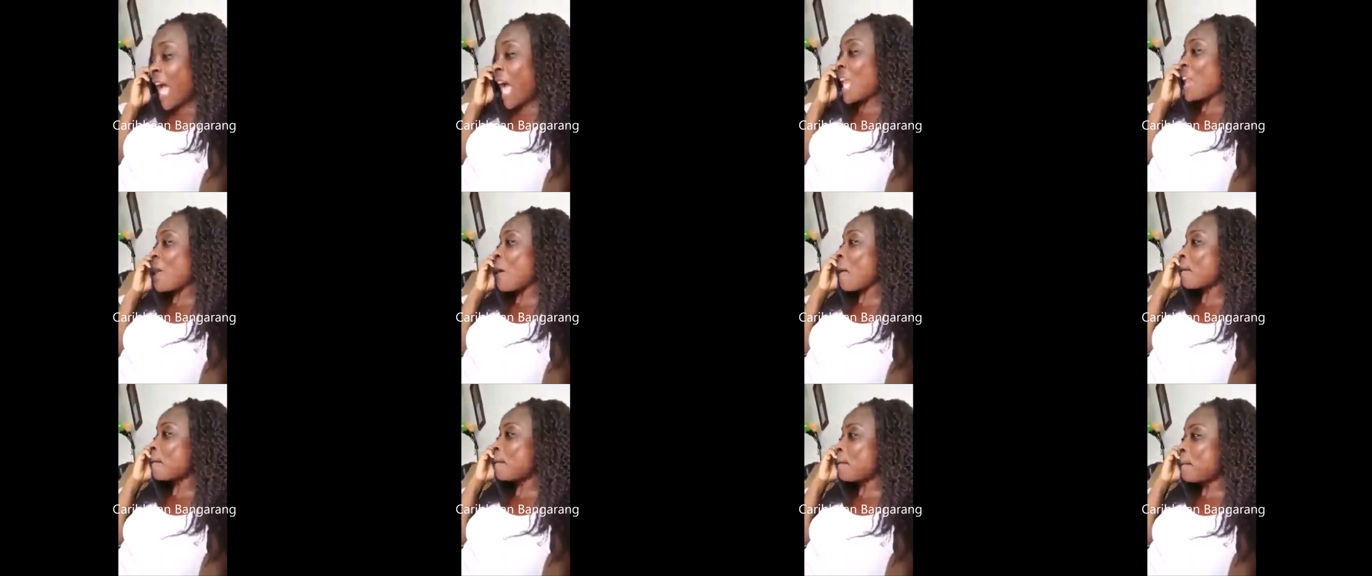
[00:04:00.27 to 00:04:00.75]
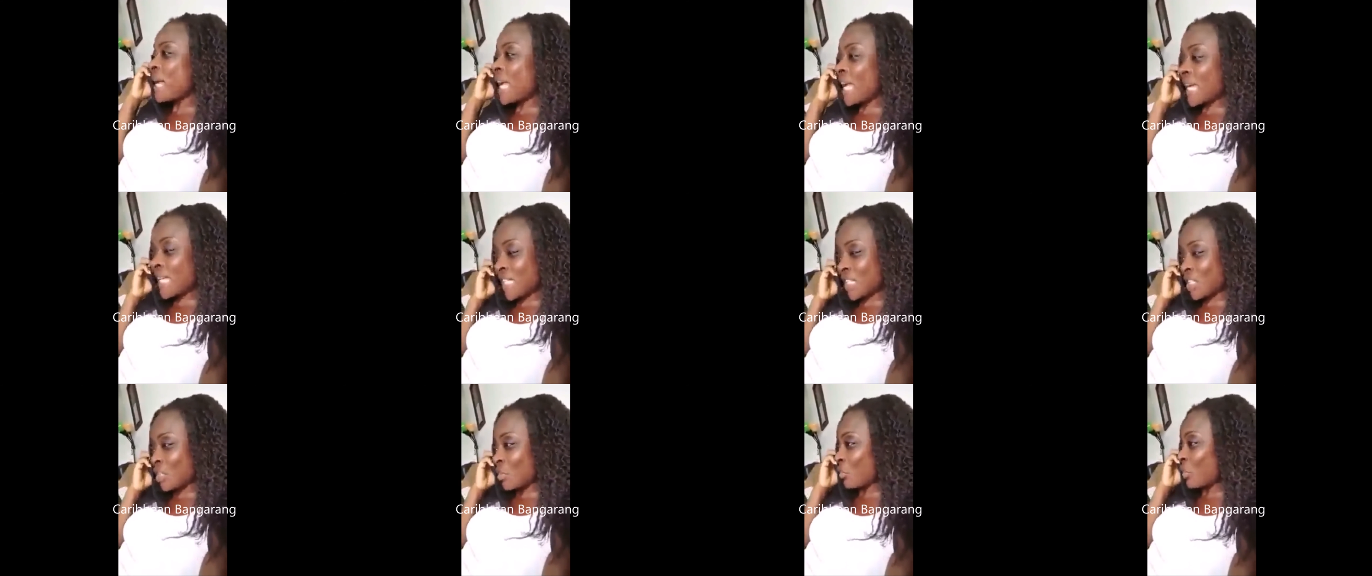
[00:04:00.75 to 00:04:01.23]
got a
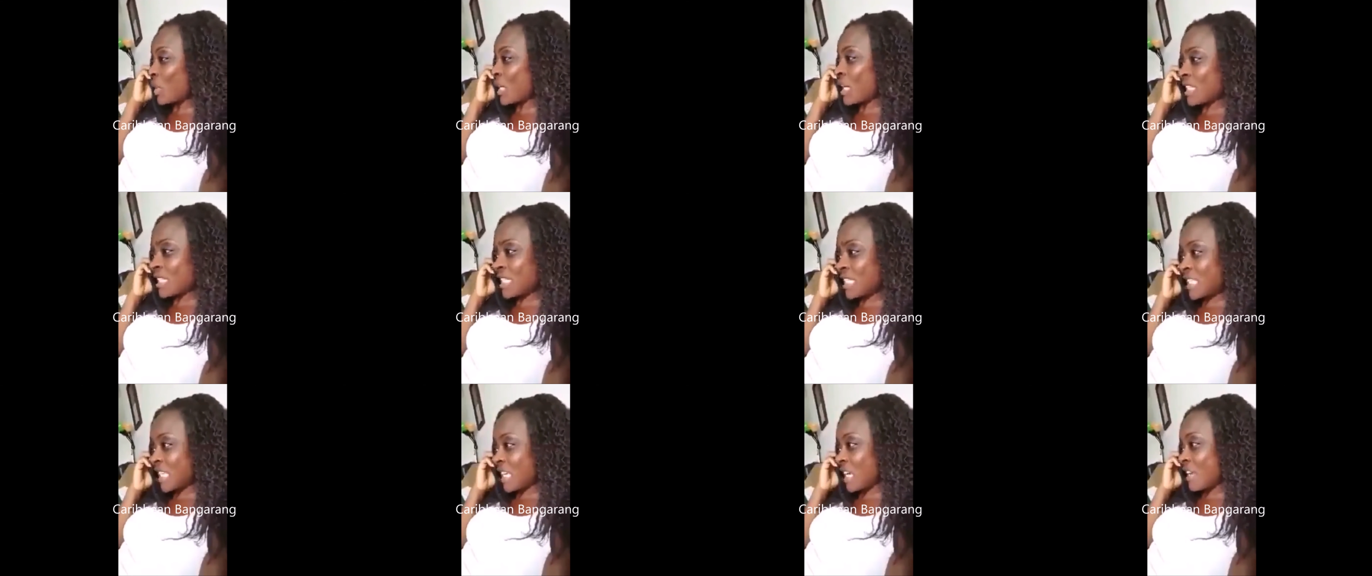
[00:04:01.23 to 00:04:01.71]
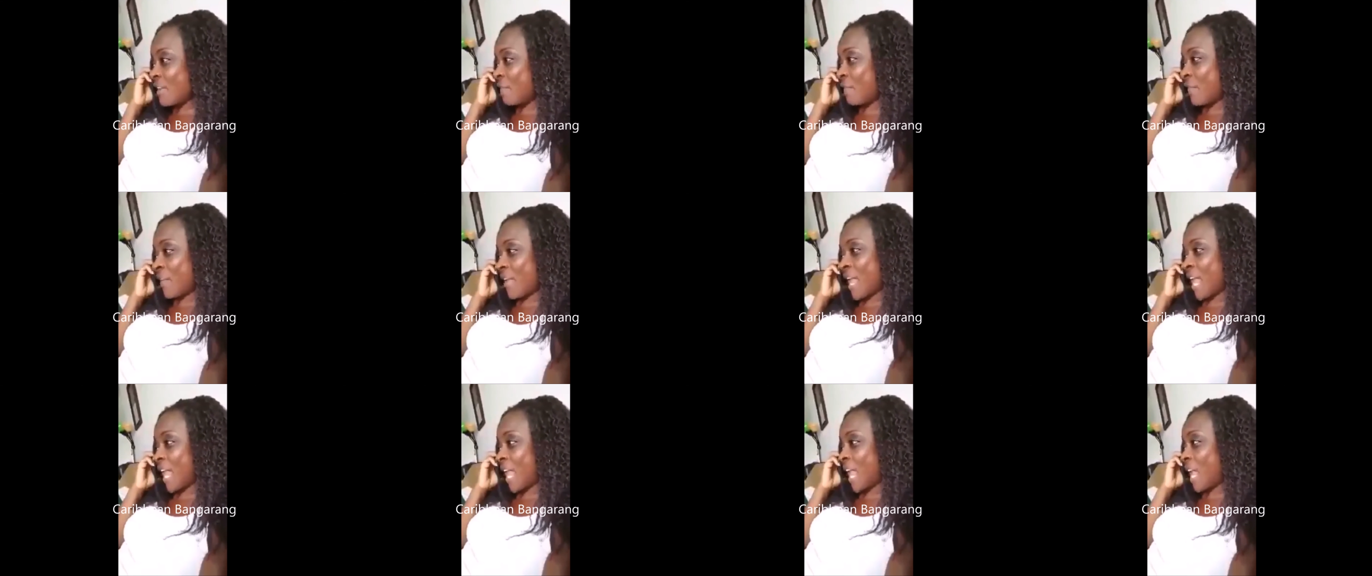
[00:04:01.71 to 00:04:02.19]
big screen
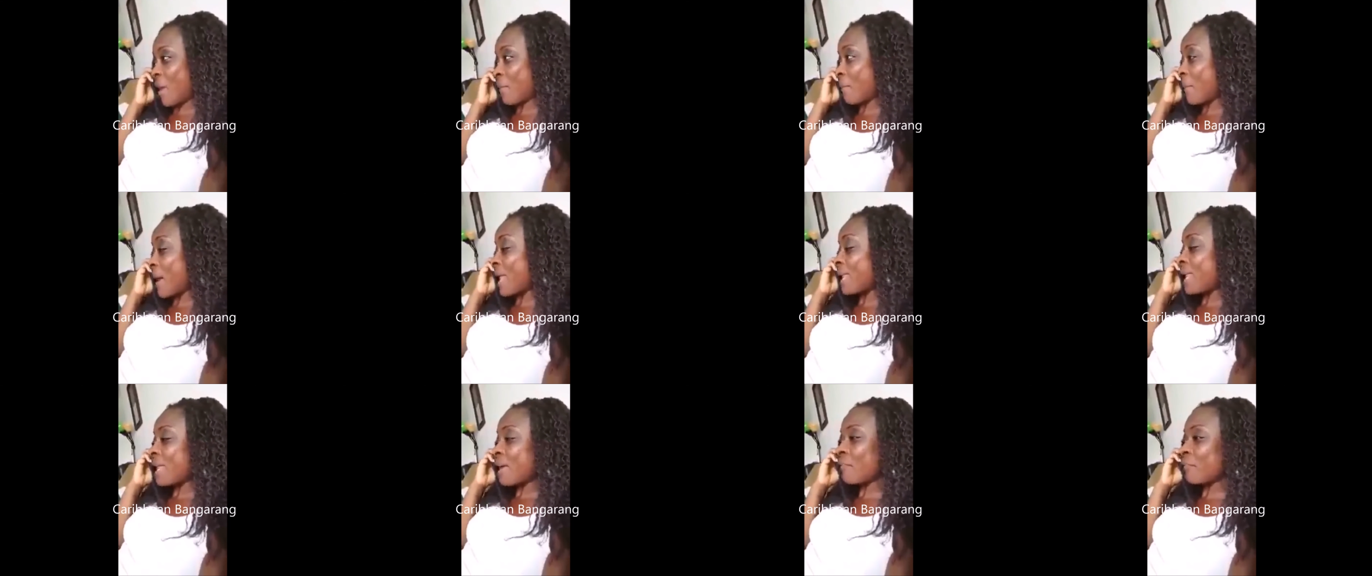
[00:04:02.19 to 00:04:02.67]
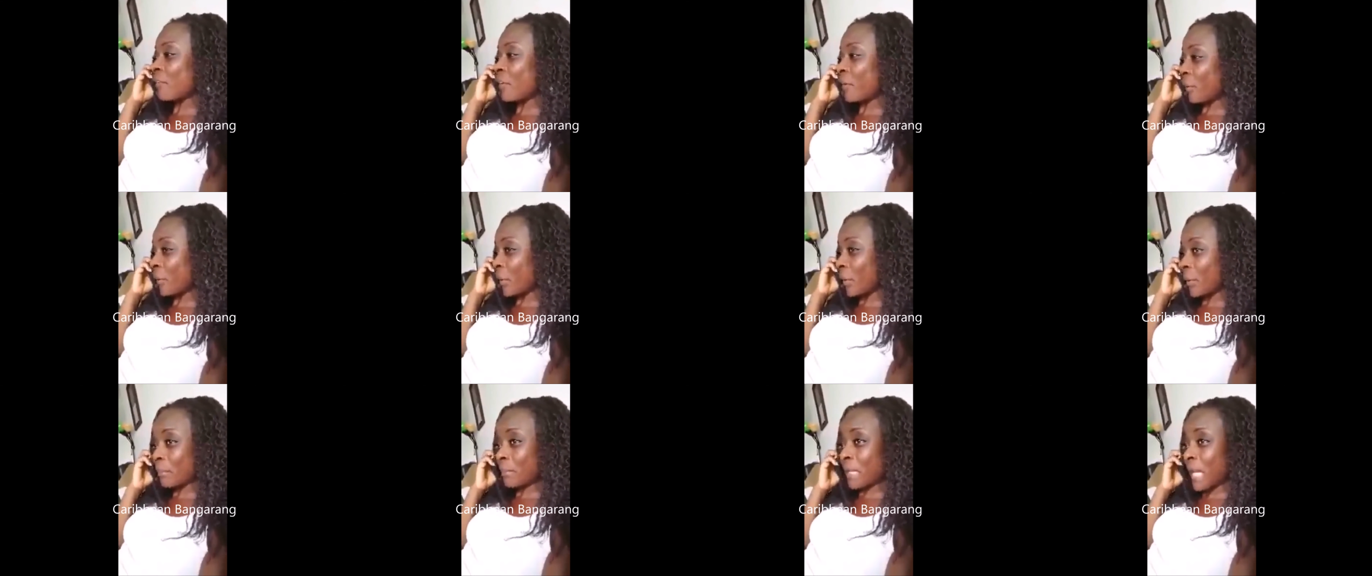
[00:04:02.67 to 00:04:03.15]
TV in my living
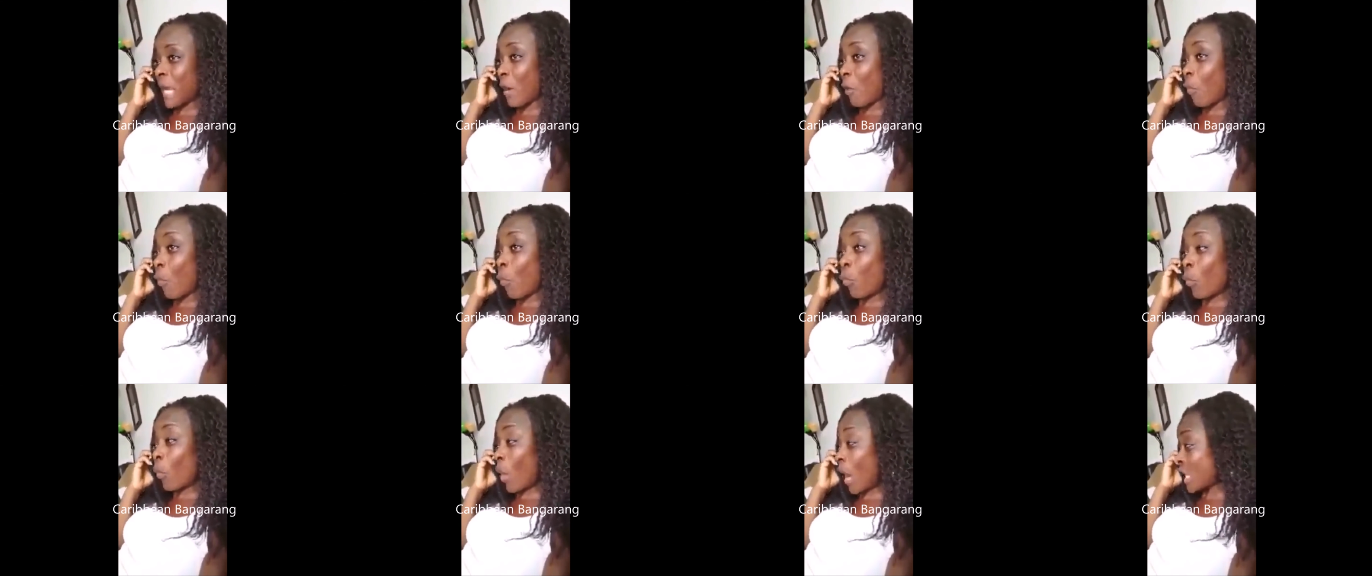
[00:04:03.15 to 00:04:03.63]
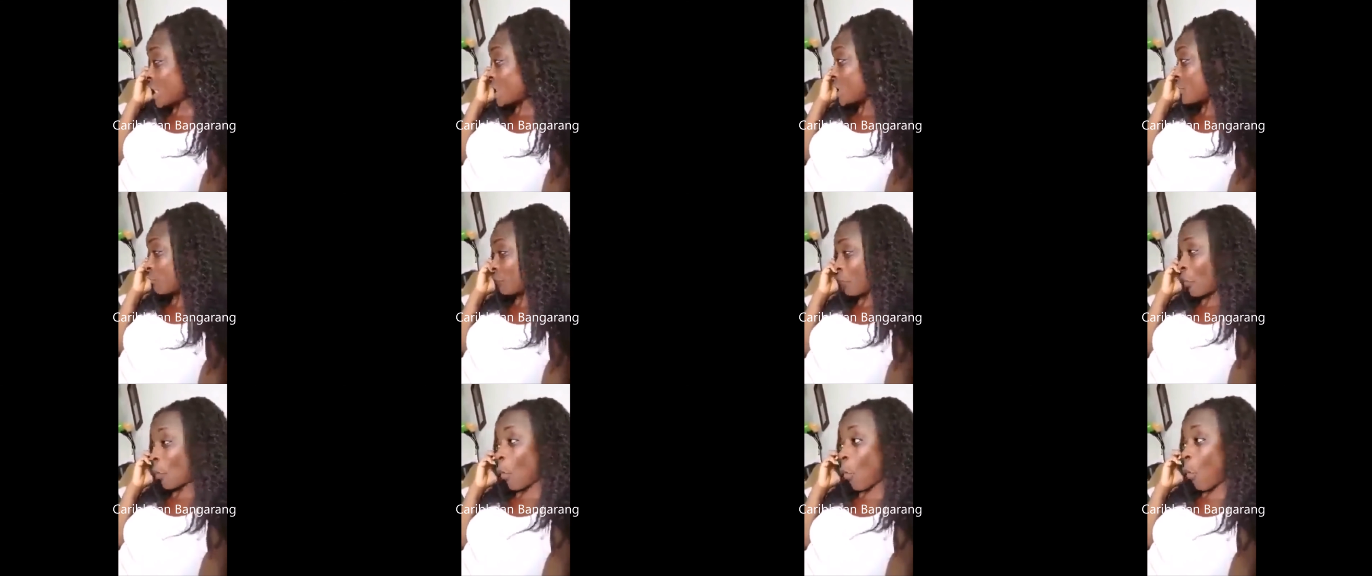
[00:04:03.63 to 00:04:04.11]
room that
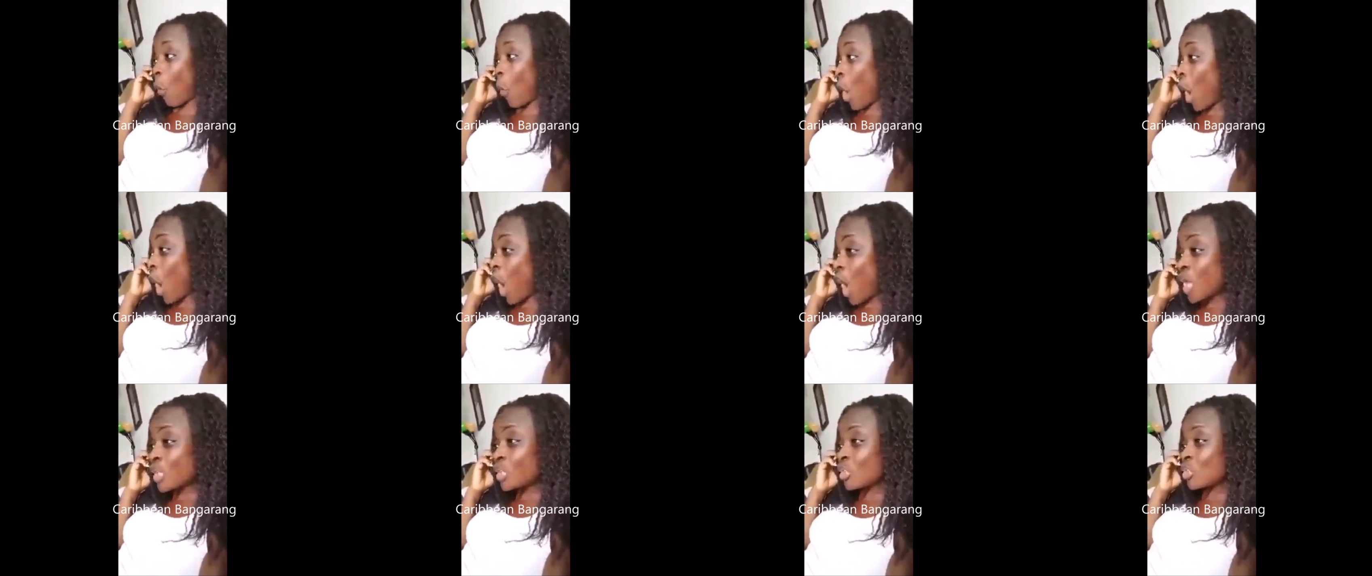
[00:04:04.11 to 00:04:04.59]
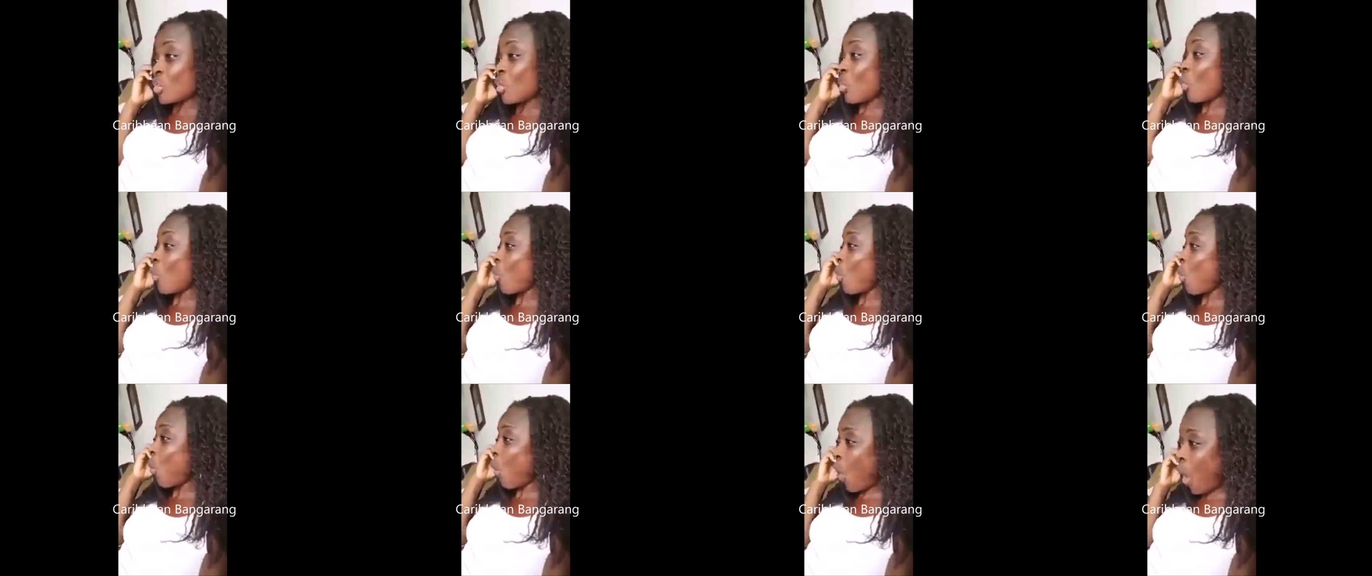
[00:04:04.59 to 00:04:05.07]
runs from wall to
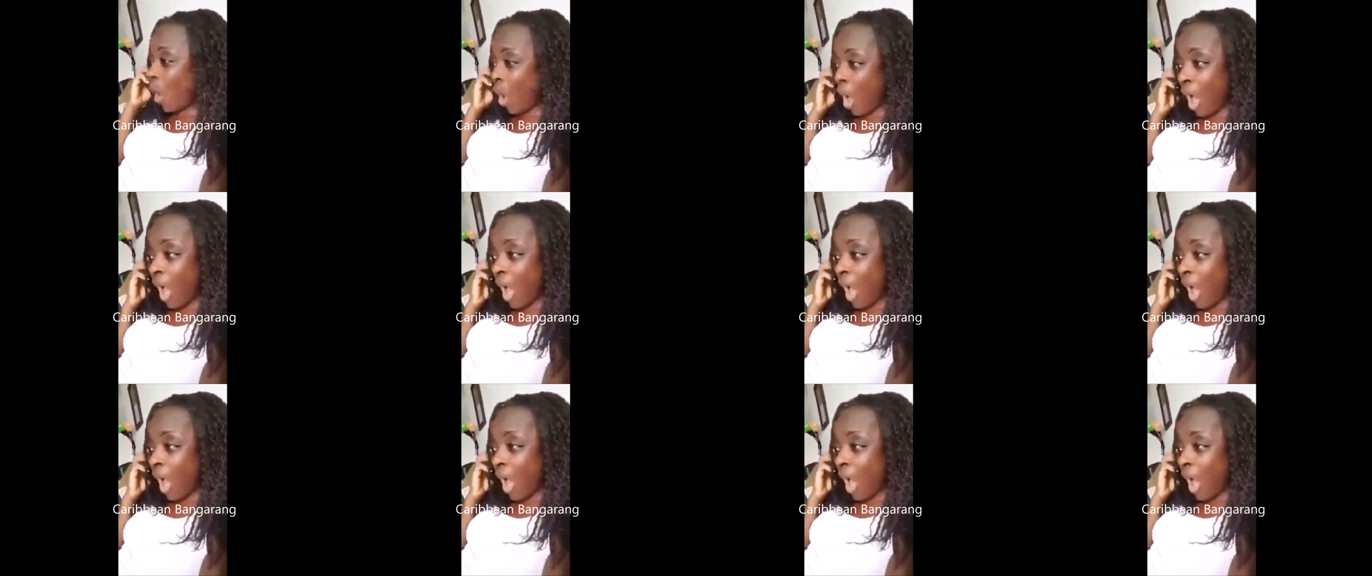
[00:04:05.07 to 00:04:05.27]
wall.